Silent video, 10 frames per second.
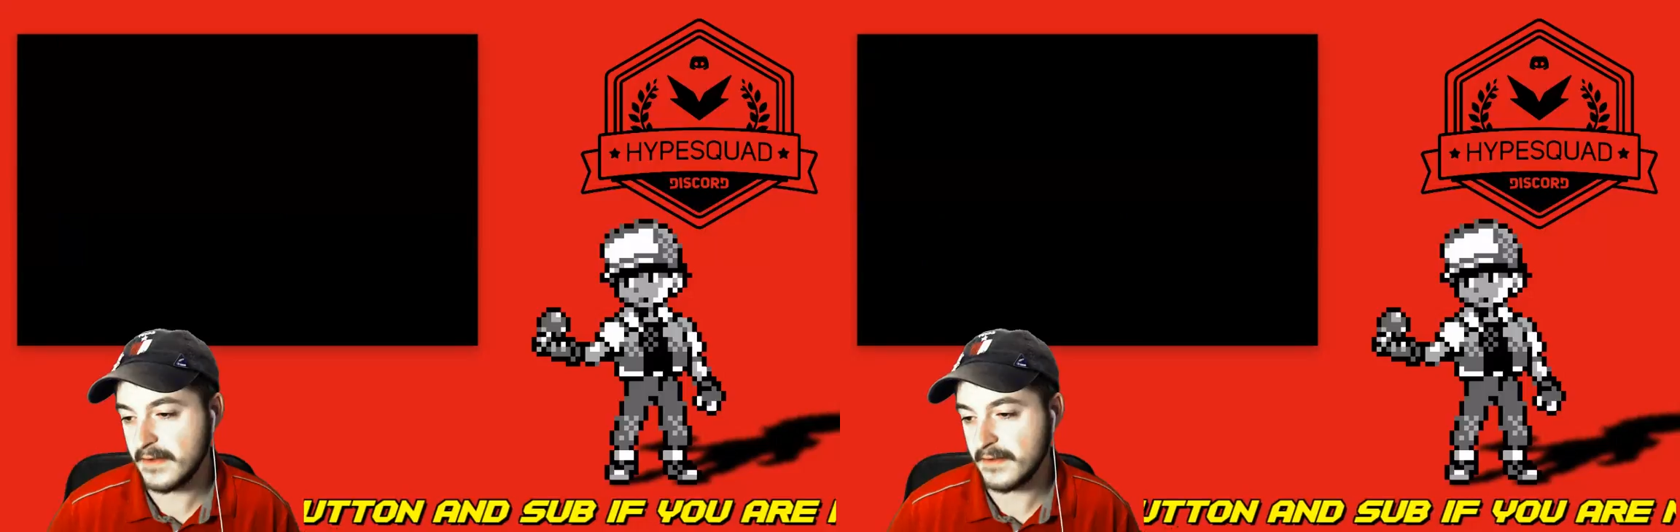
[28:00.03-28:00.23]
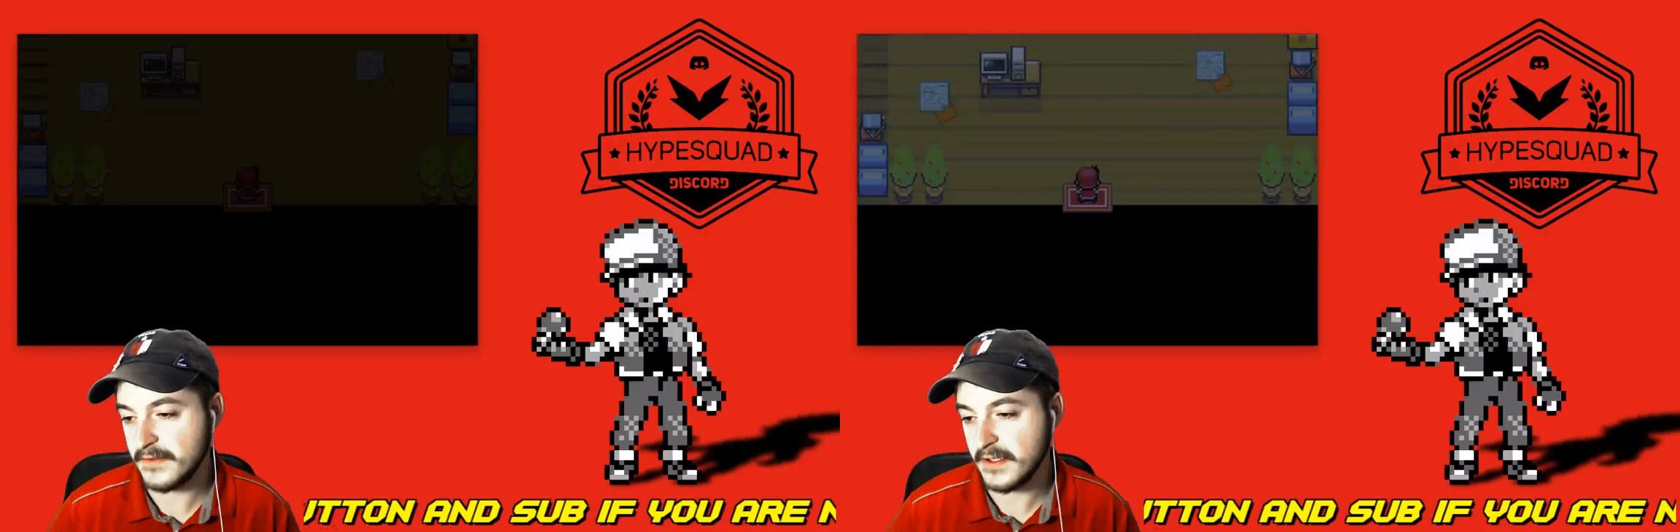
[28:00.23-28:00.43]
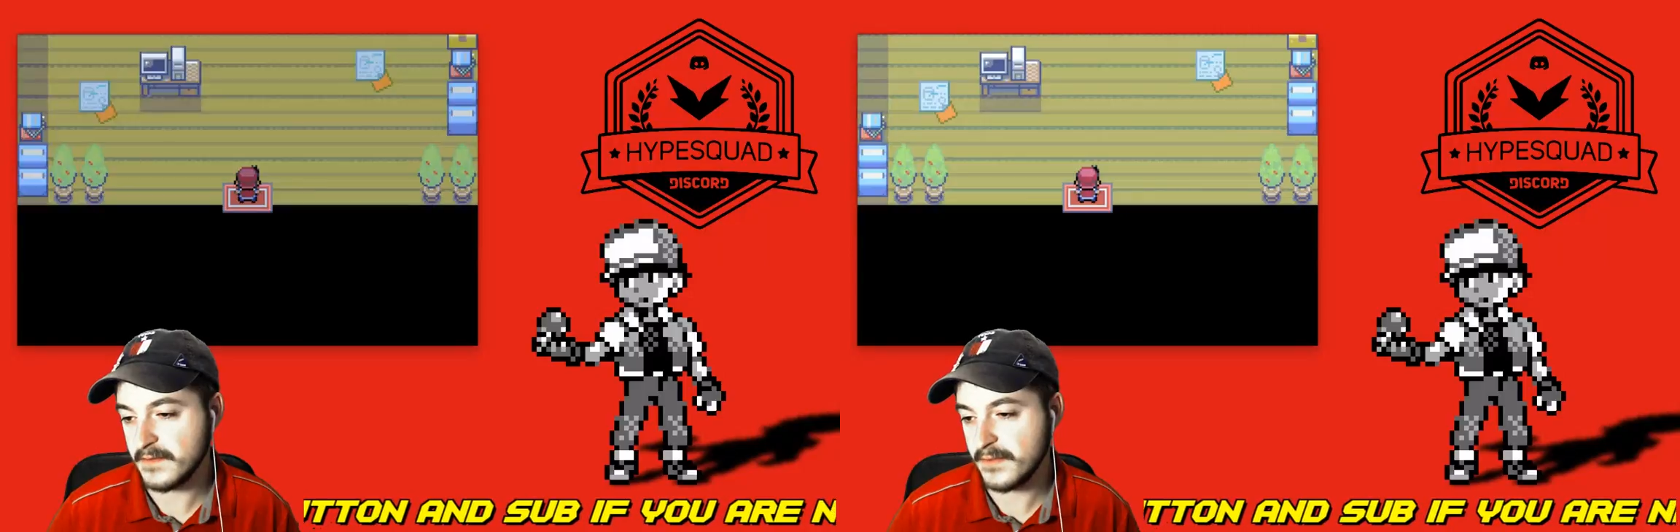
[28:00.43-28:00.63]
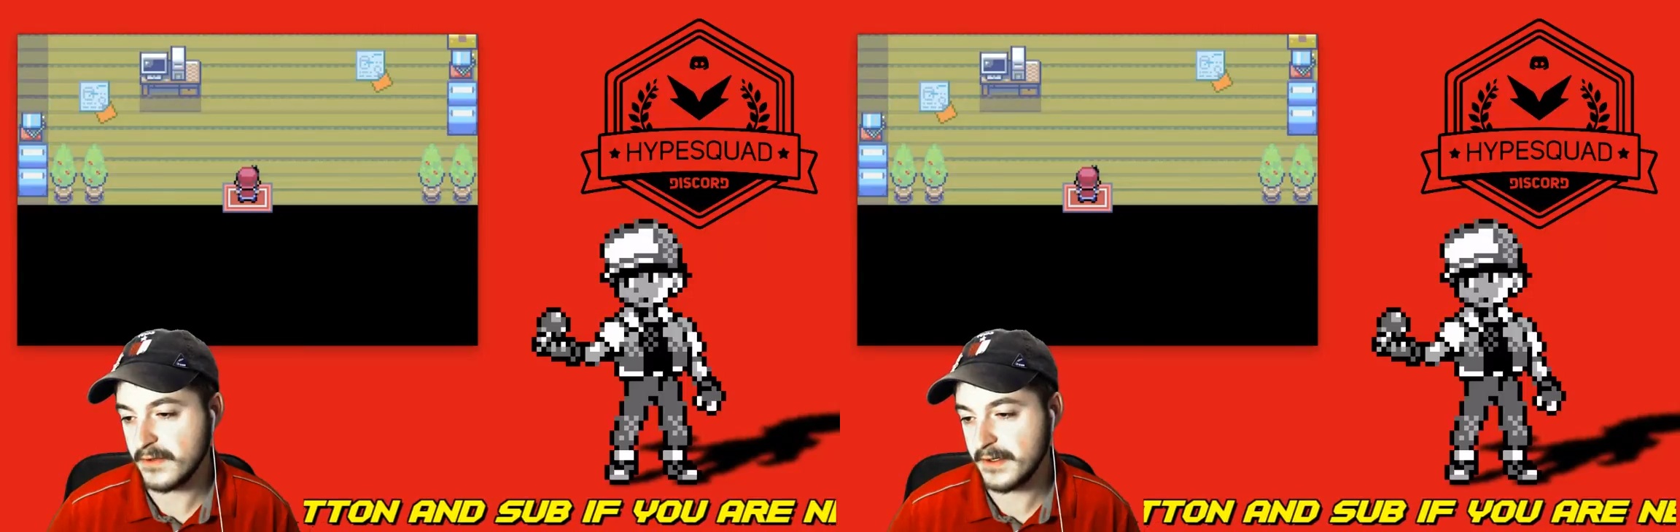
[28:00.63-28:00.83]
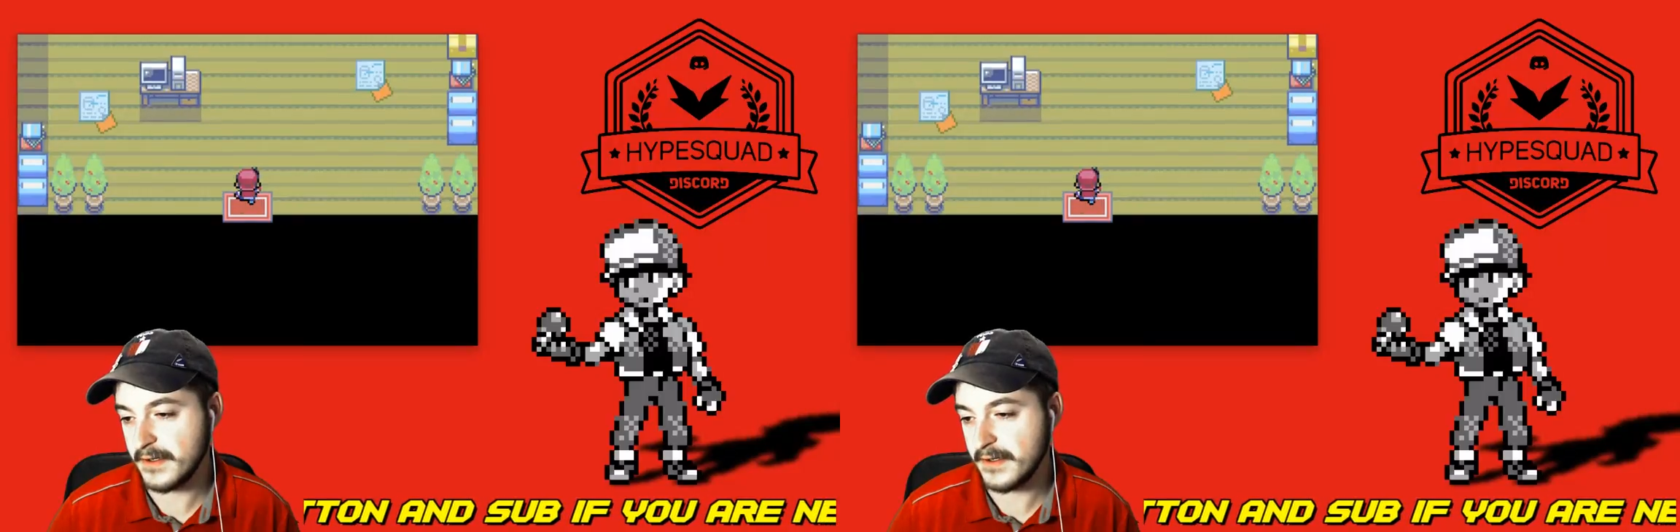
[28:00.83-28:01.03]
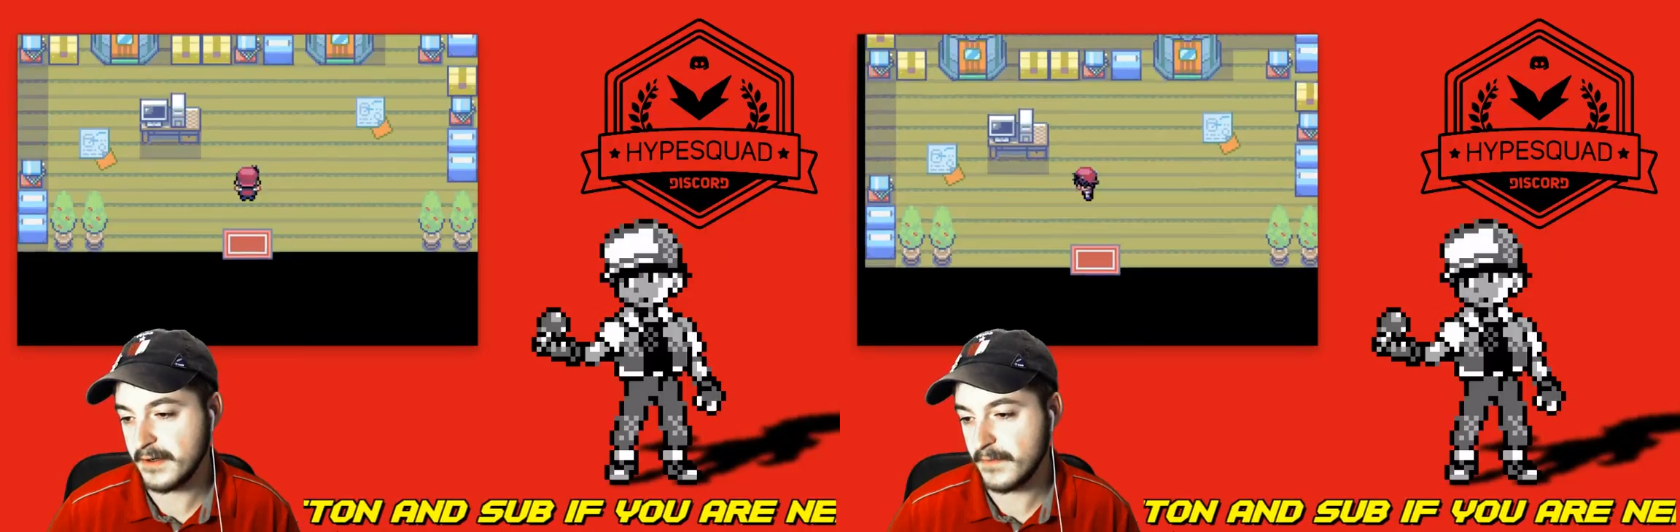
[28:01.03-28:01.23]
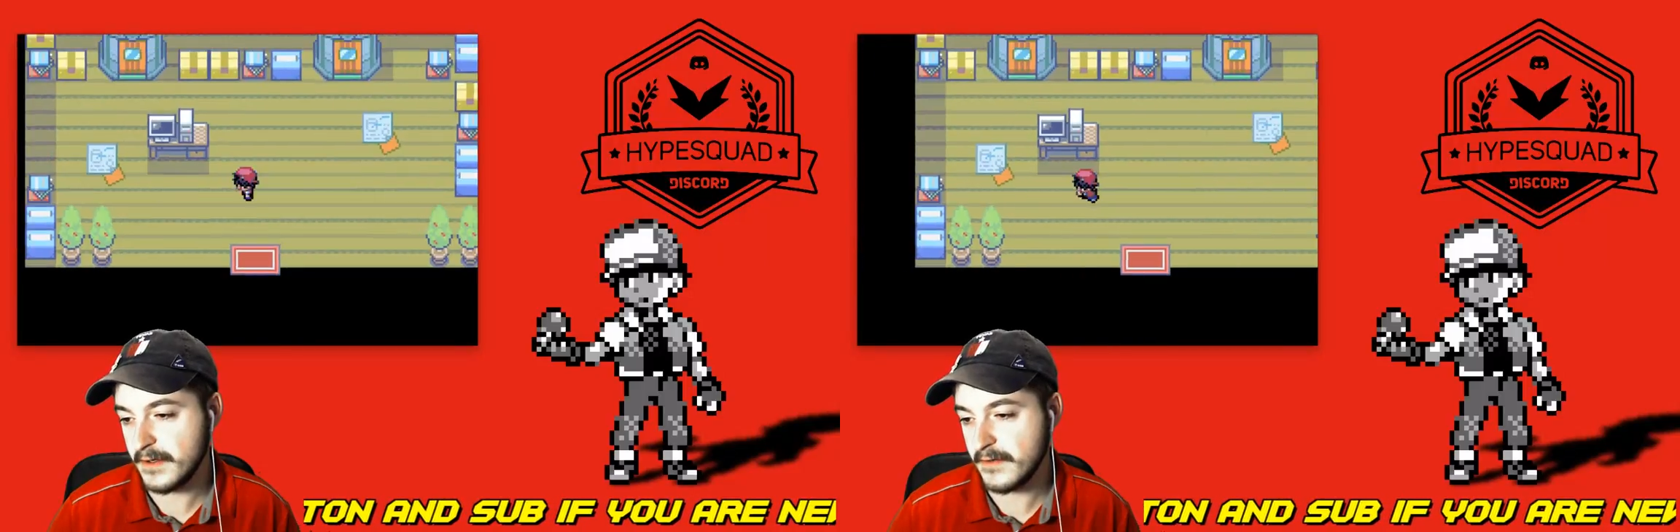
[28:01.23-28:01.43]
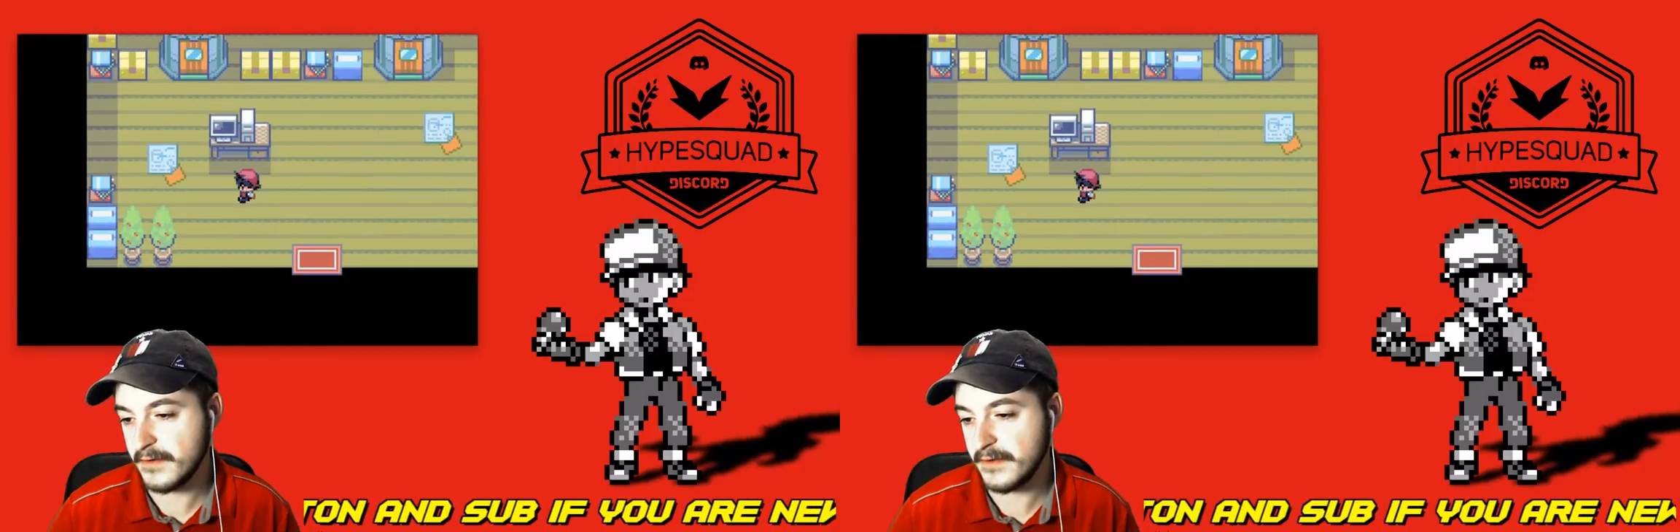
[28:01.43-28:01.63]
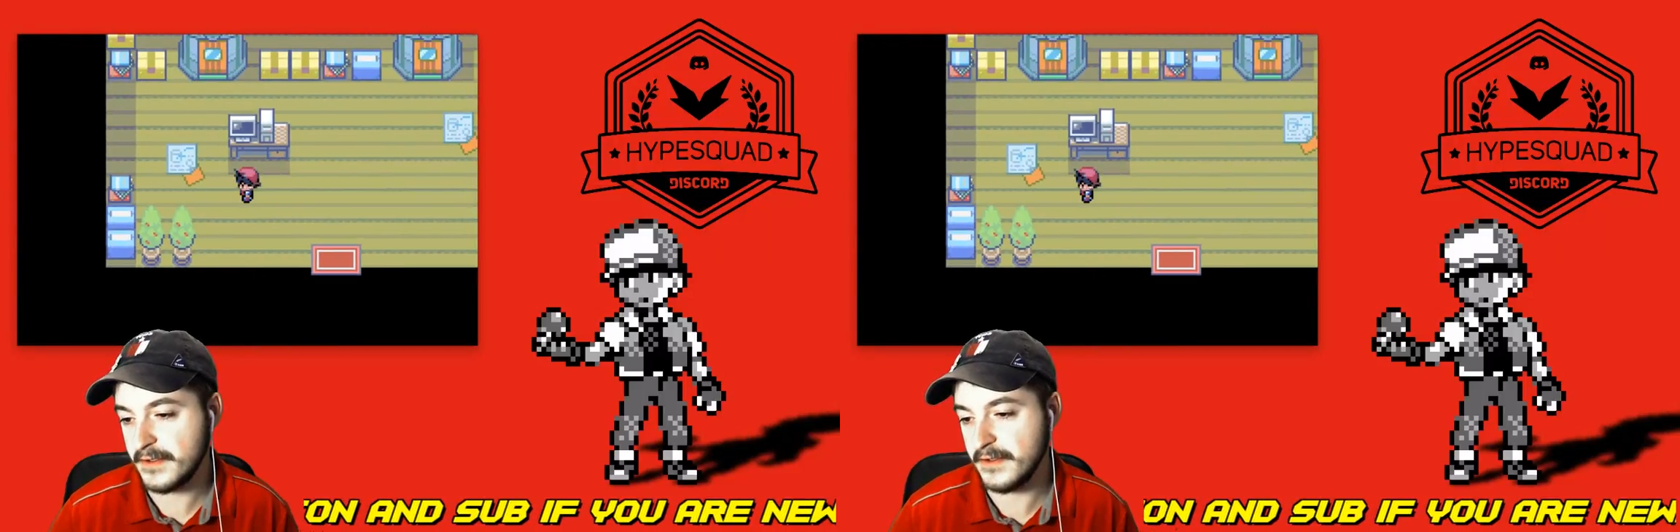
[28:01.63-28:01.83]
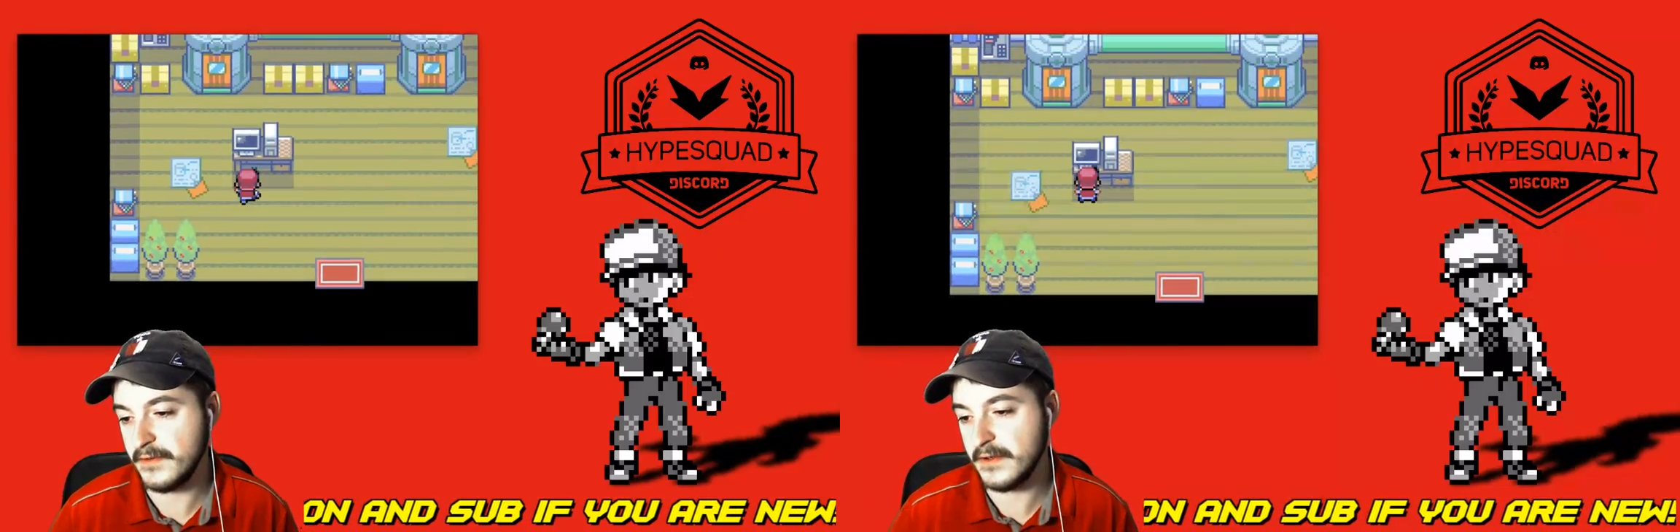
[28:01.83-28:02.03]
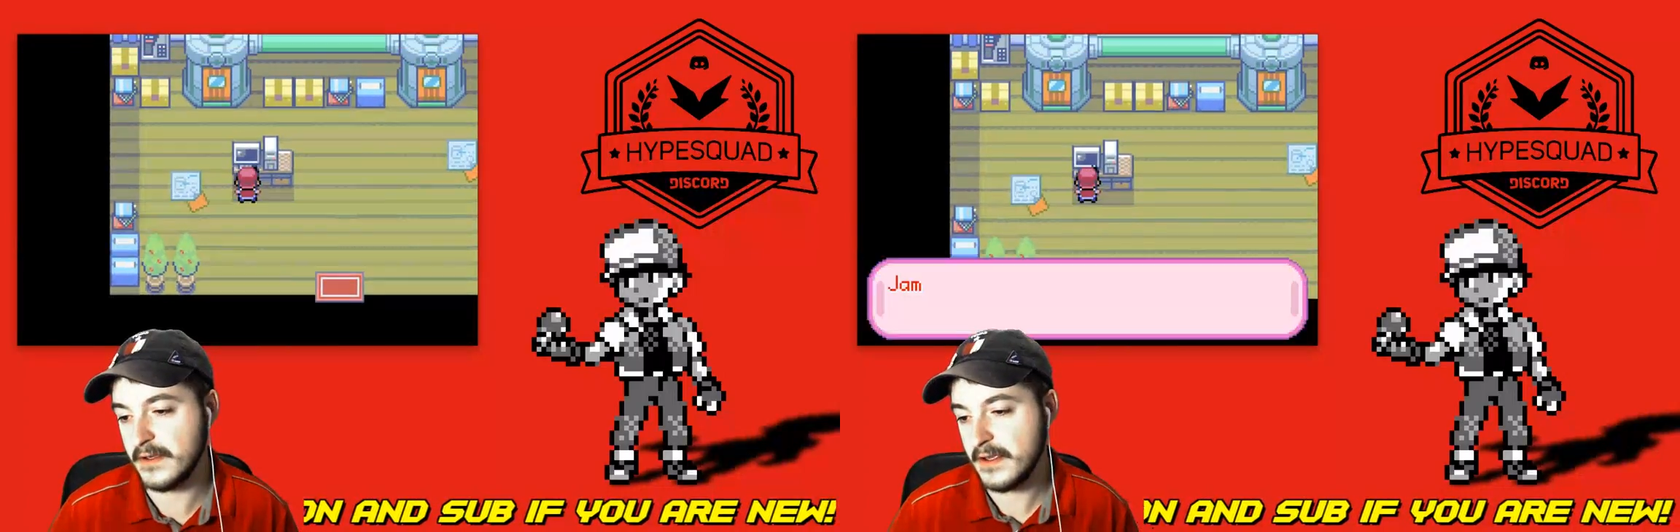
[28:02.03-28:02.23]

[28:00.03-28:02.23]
the transporter, and we are going to...